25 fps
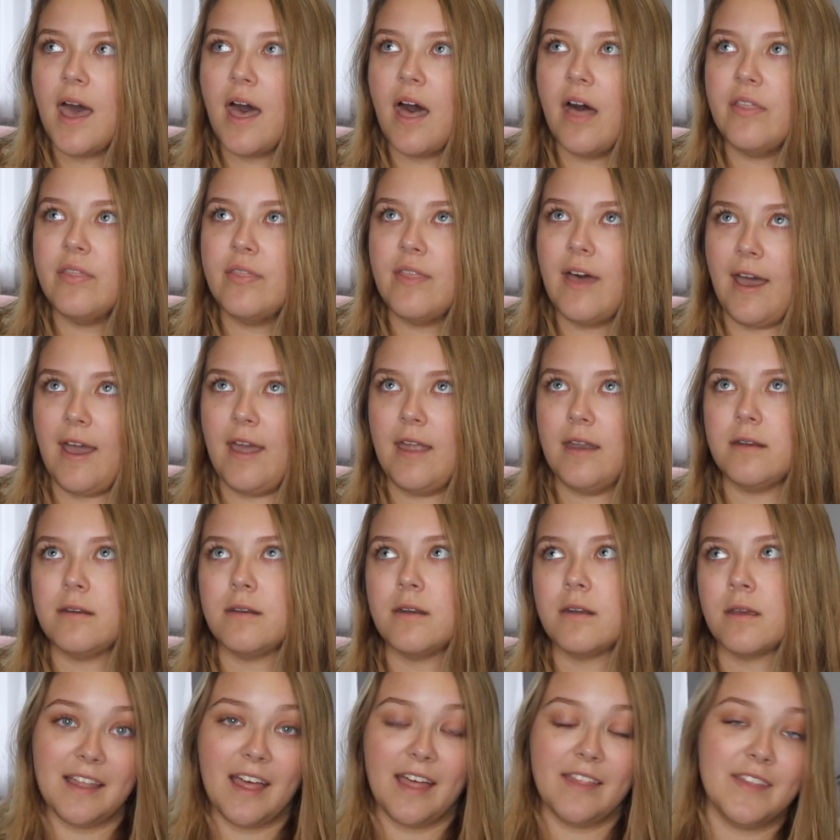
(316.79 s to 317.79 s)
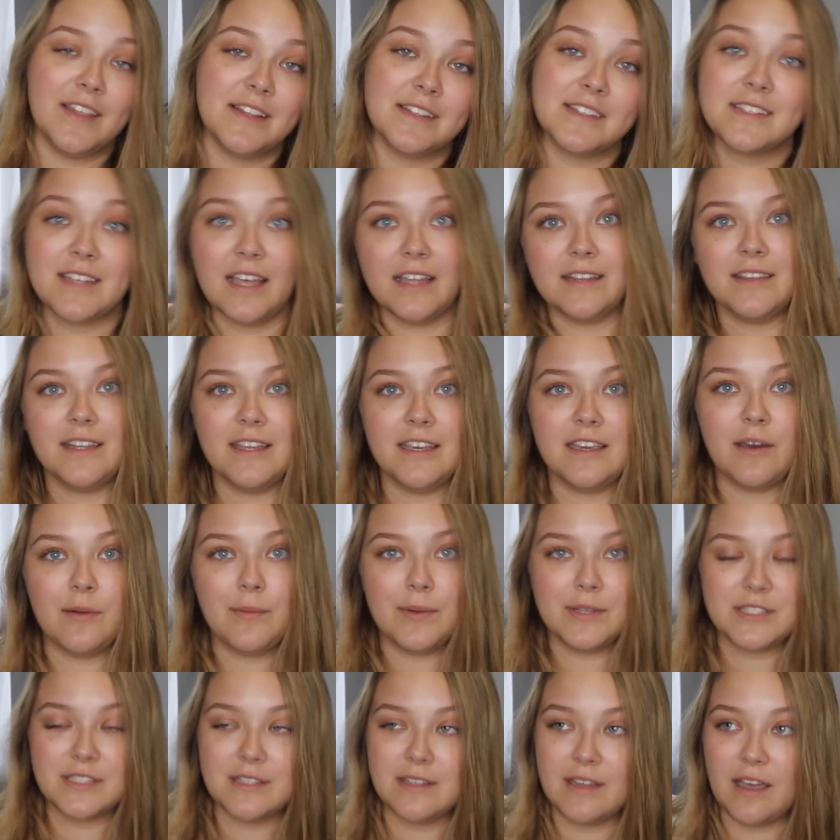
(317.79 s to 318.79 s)
And then suddenly I
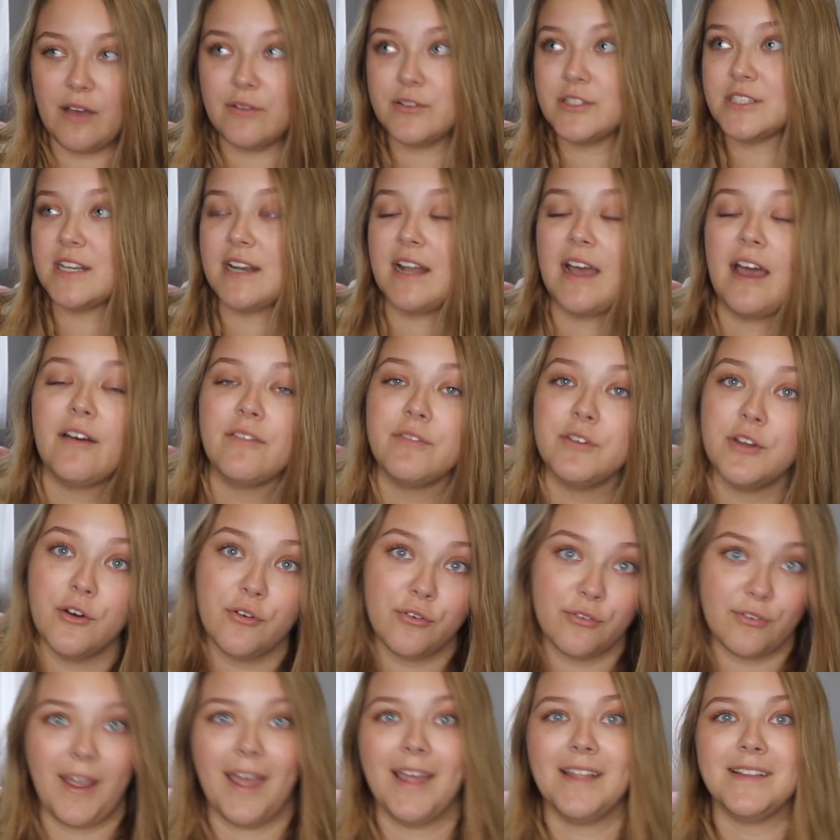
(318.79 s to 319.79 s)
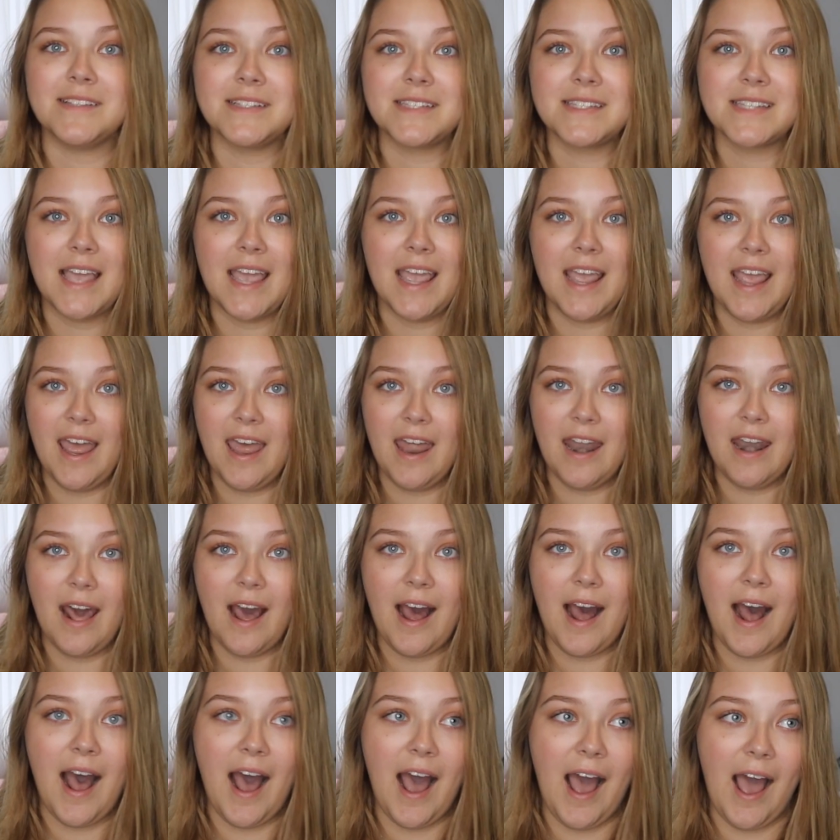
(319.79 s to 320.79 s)
was gonna have no friends, and
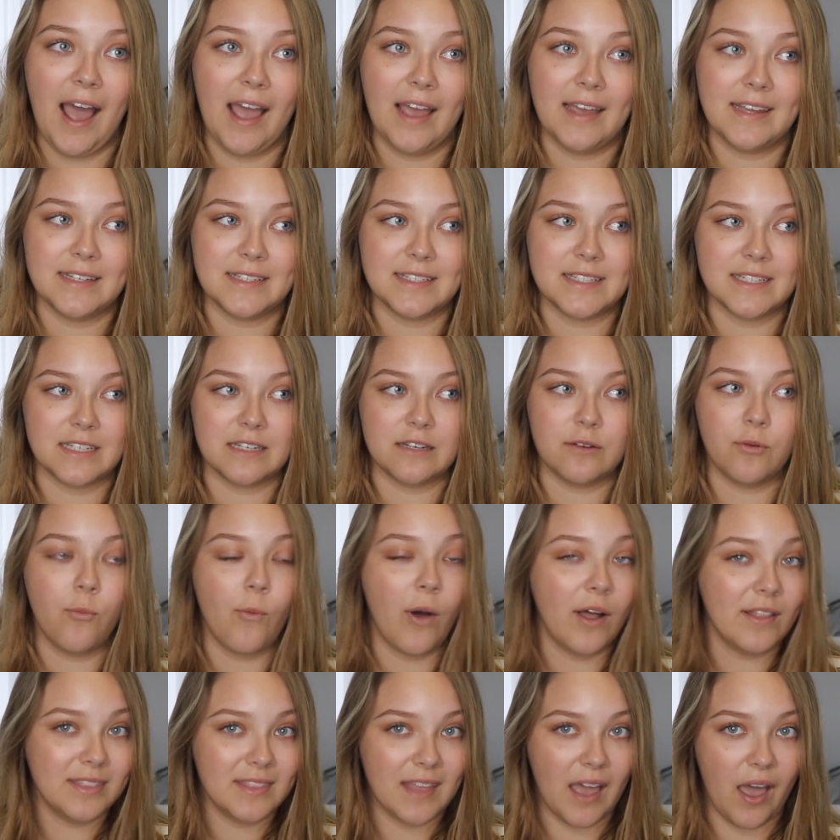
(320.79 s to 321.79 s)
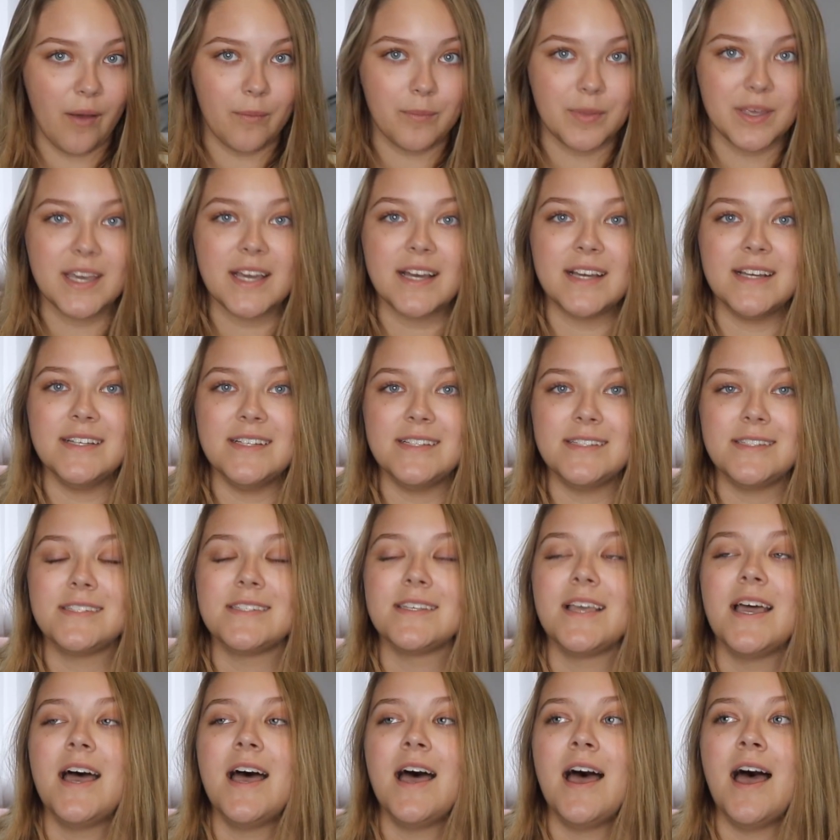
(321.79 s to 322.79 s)
I didn't want that
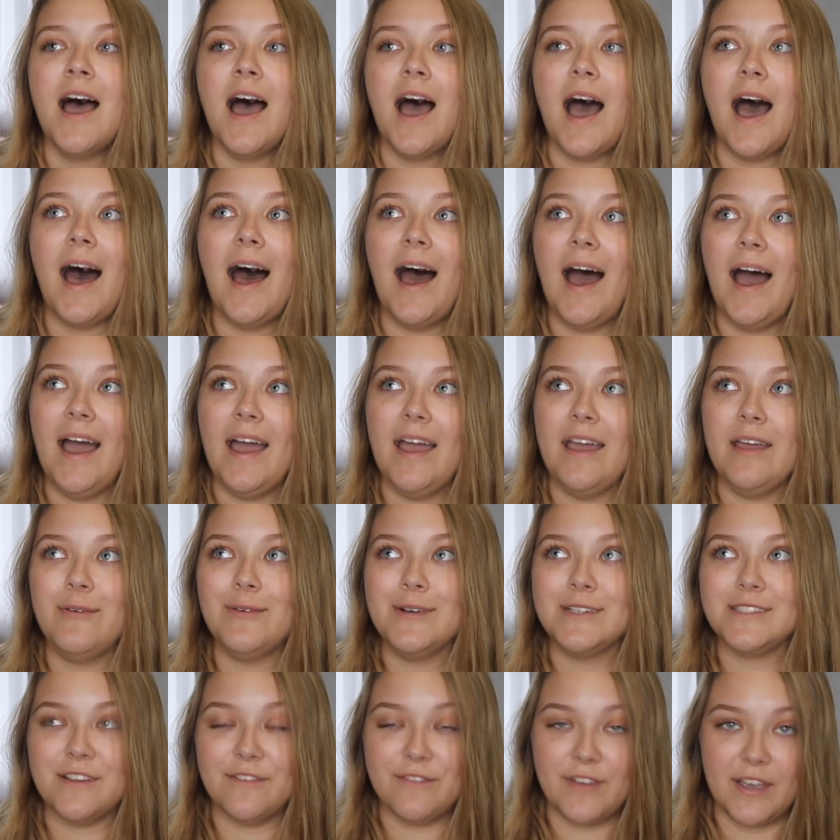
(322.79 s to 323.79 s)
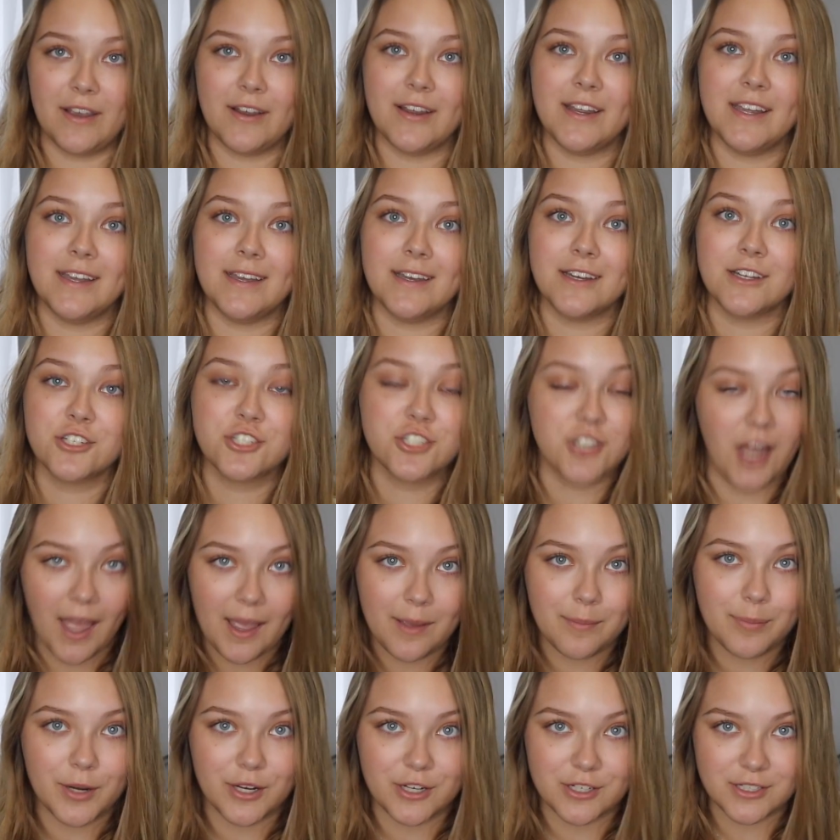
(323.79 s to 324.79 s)
because I was a very
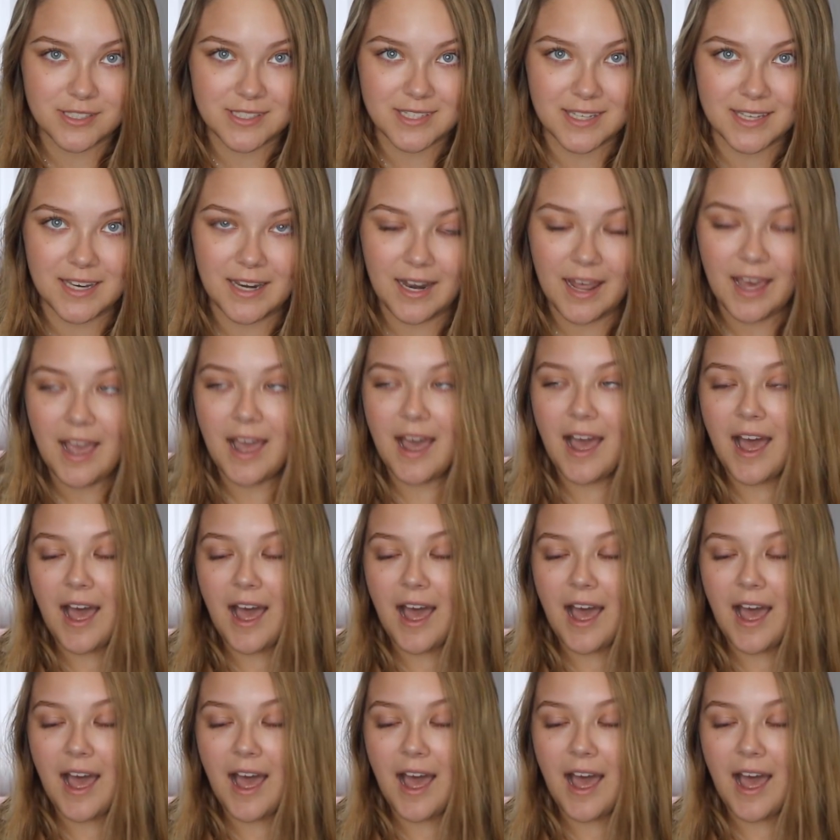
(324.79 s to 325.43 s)
shy person.